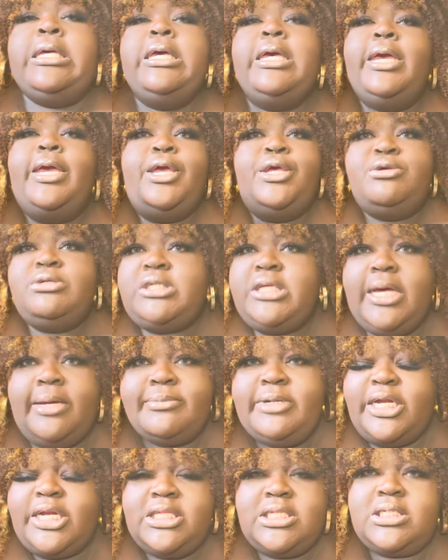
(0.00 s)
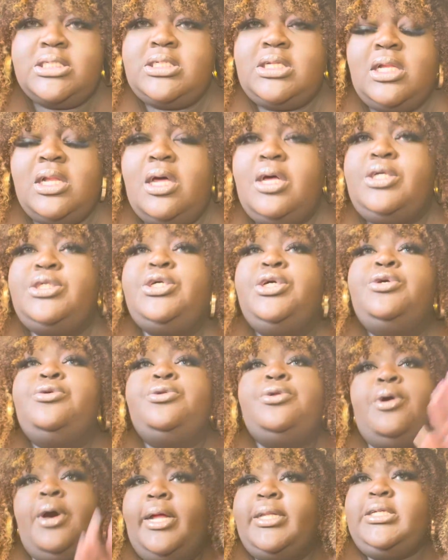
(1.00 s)
And you see, I'm not at the salon, so you
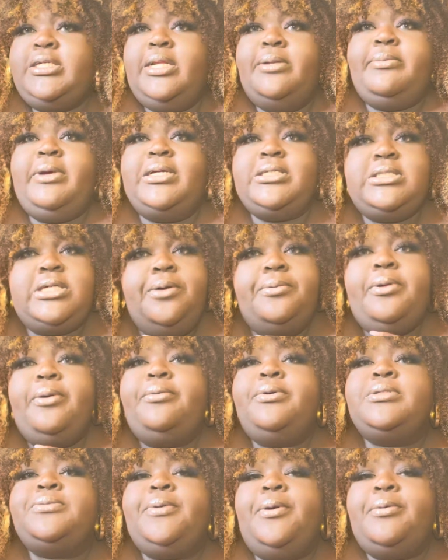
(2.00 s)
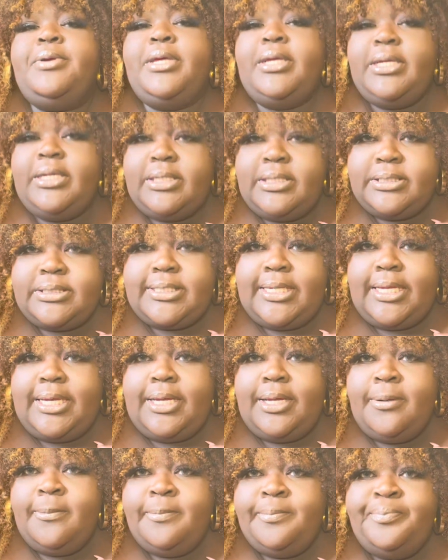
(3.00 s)
know I did it myself. It was very easy,
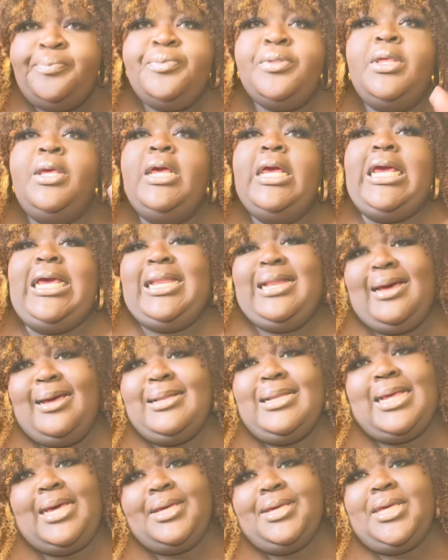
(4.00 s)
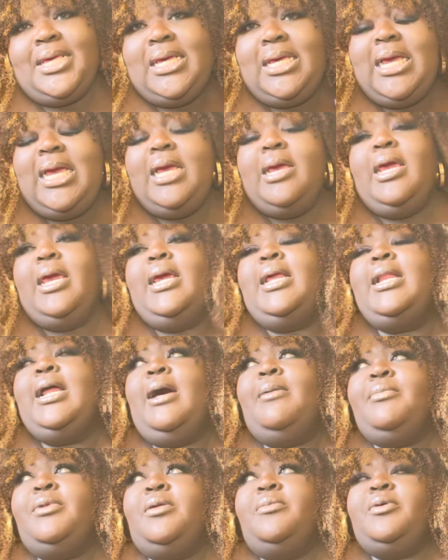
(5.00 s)
and I like it. And
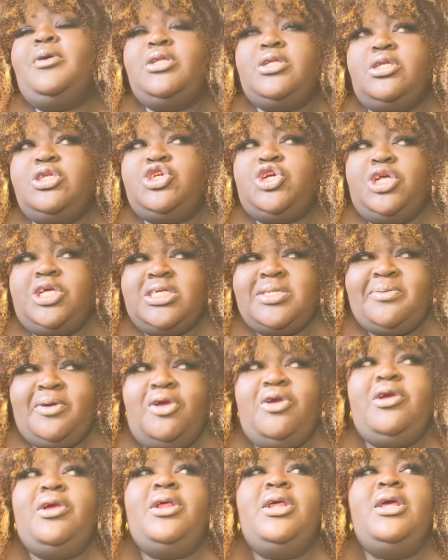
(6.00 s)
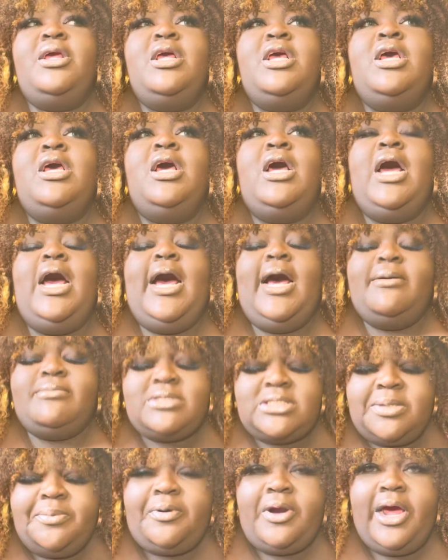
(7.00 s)
I'm gonna be transparent. I'm
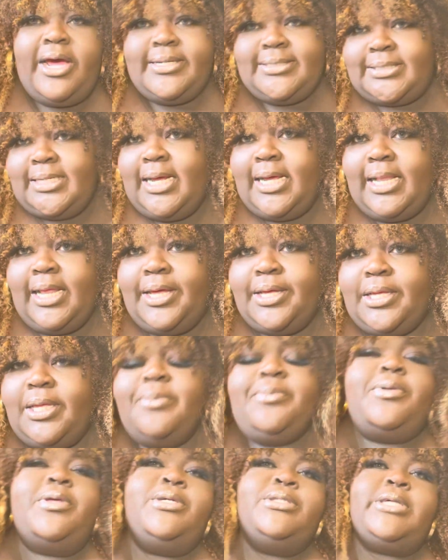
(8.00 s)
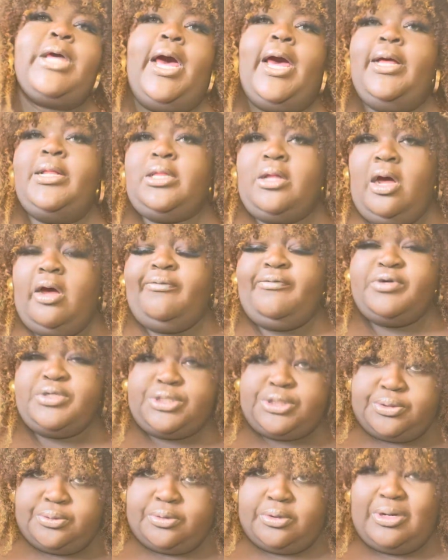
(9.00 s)
surprised that I like it because I thought for
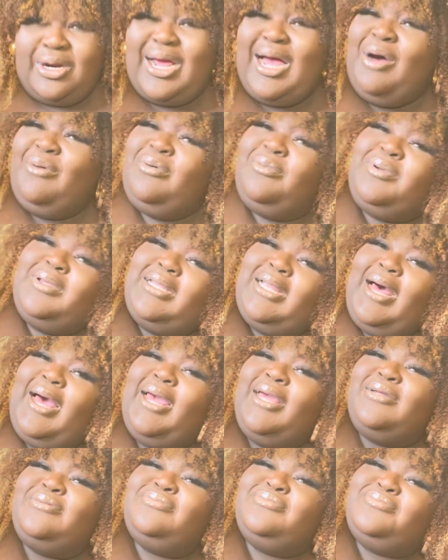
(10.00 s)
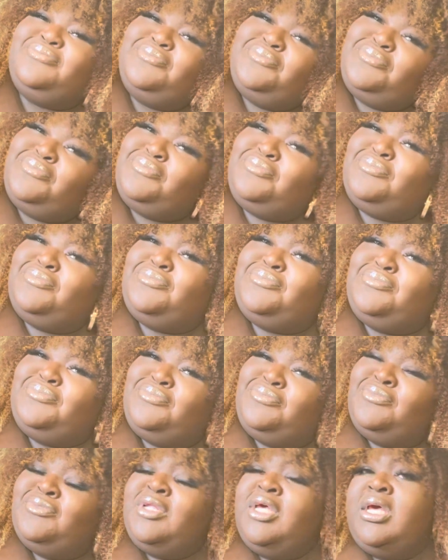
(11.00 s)
sure I would be like,
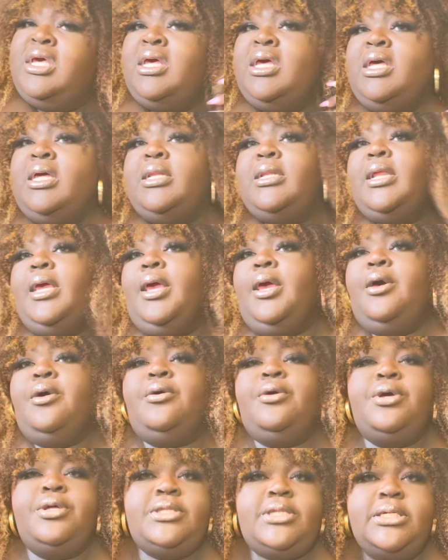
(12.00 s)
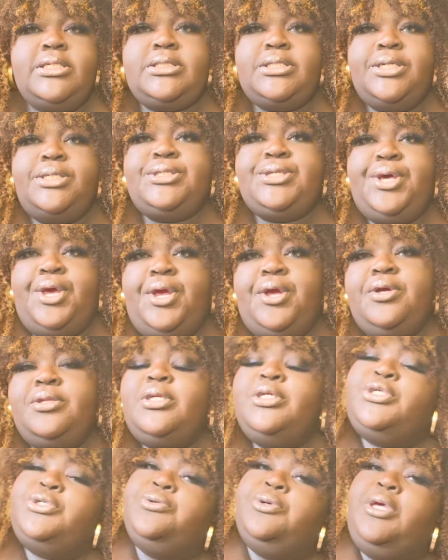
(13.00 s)
mm. now this is a hair
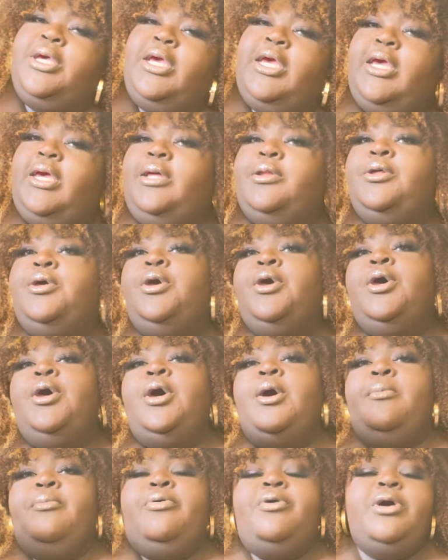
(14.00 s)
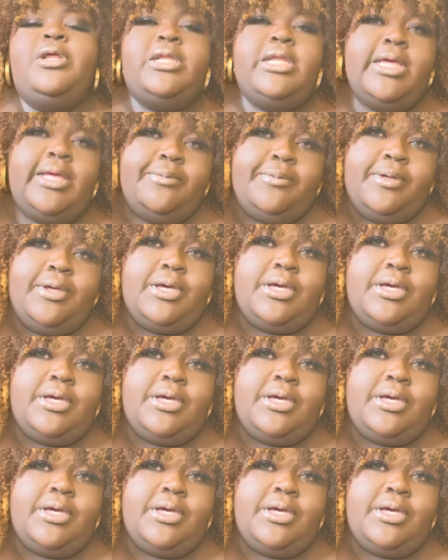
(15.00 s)
that you can put leave-in